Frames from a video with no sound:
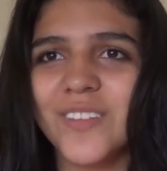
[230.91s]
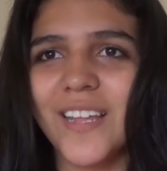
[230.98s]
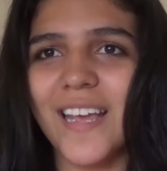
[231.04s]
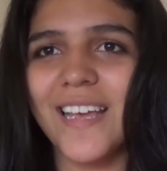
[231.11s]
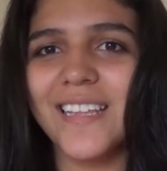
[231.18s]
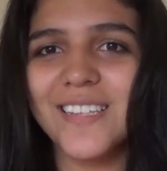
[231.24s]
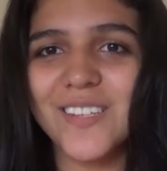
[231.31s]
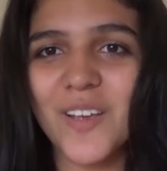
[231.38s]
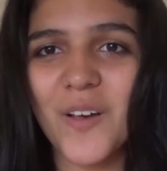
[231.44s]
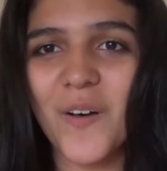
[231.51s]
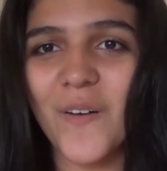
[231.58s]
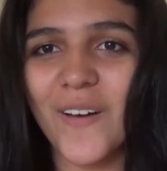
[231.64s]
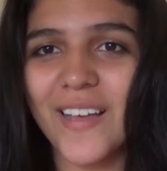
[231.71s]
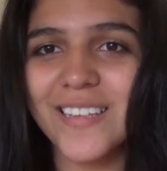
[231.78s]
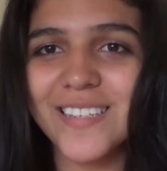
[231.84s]

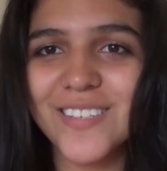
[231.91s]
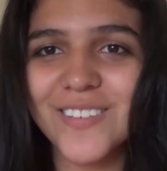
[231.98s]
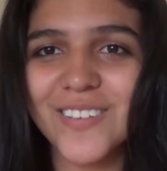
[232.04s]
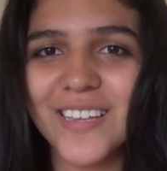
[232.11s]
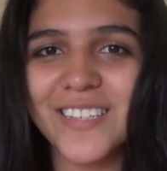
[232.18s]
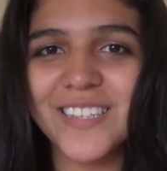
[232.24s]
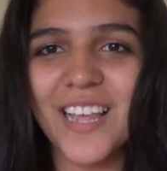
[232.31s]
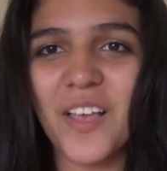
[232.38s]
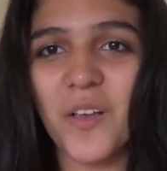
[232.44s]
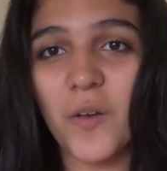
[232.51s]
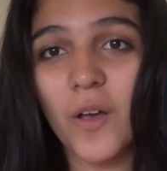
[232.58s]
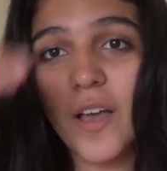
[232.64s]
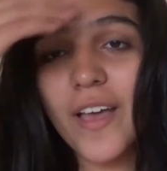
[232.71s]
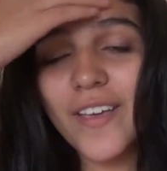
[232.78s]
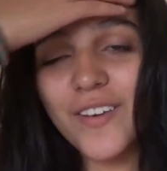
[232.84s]
it's like
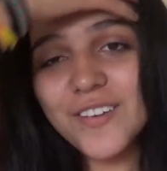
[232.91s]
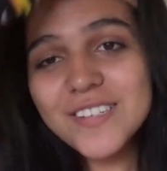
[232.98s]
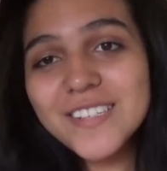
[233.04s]
you're